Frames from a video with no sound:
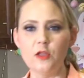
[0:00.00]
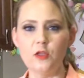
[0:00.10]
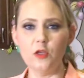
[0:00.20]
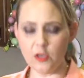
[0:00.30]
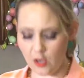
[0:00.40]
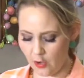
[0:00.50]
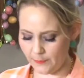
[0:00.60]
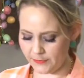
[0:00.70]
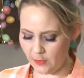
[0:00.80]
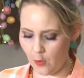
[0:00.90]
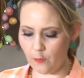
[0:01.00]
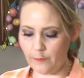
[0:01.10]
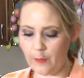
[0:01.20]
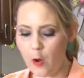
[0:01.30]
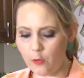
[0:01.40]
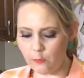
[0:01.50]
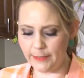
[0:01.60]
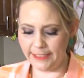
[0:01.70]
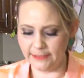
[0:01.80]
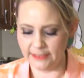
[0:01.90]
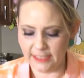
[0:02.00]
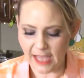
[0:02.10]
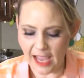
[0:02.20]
2 cups of whole wheat.